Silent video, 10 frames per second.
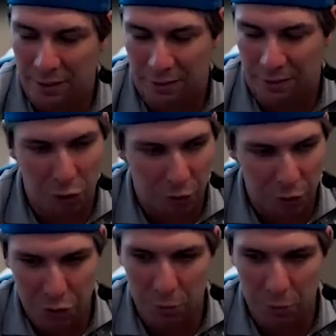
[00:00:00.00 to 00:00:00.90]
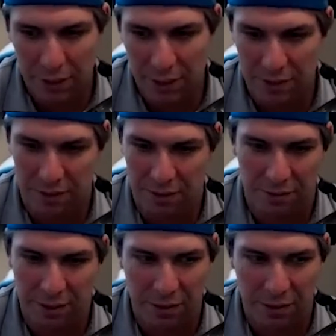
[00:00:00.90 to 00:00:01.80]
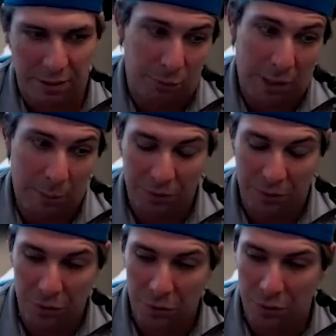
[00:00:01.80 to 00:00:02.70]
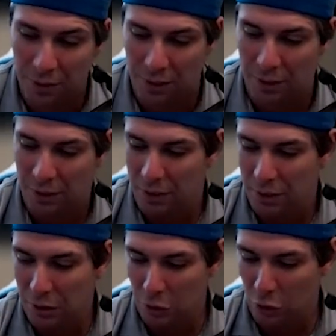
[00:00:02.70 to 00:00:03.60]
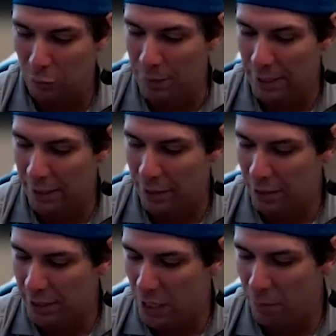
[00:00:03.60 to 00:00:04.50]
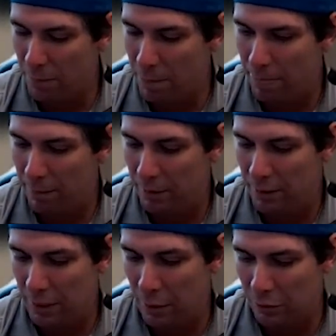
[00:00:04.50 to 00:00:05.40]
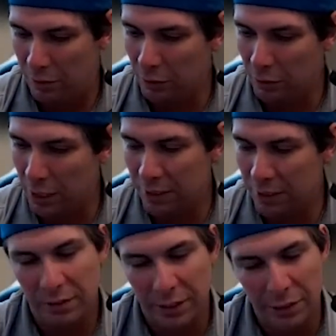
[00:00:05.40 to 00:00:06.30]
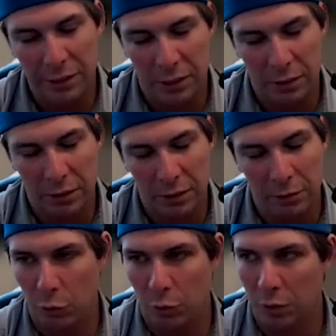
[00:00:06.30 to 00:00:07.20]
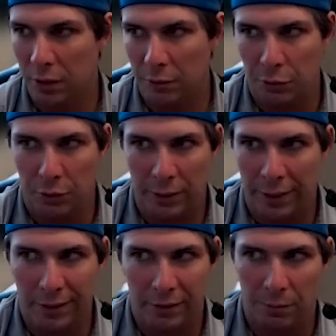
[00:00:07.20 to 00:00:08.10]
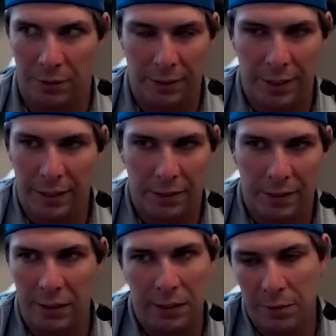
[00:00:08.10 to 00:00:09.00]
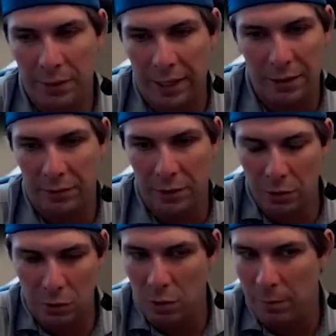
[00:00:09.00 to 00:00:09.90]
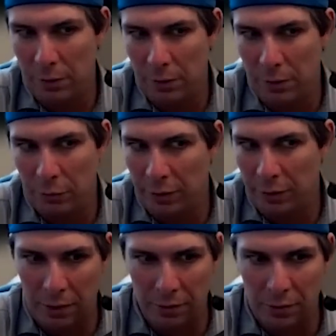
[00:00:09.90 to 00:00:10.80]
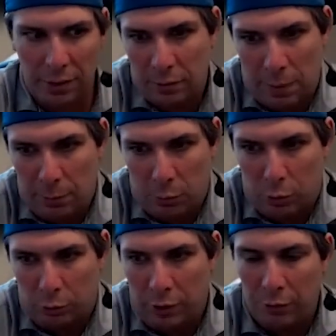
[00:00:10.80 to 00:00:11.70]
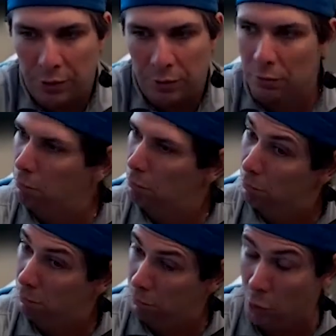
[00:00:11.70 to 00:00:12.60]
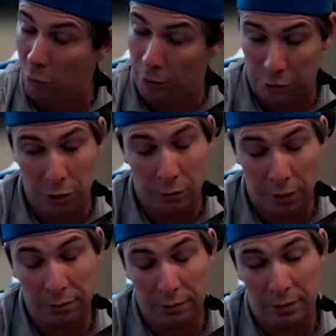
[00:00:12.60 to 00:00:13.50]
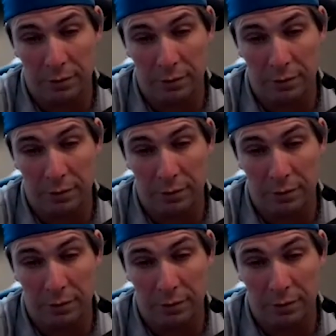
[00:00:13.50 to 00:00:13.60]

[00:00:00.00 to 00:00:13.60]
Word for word: to be controversial, but it's just to say what I believe the truth. You look back on it now, it was a lot of hysteria for for like something that didn't need to be that hysterical. I mean, really came down to like people who are at risk know that you're at risk.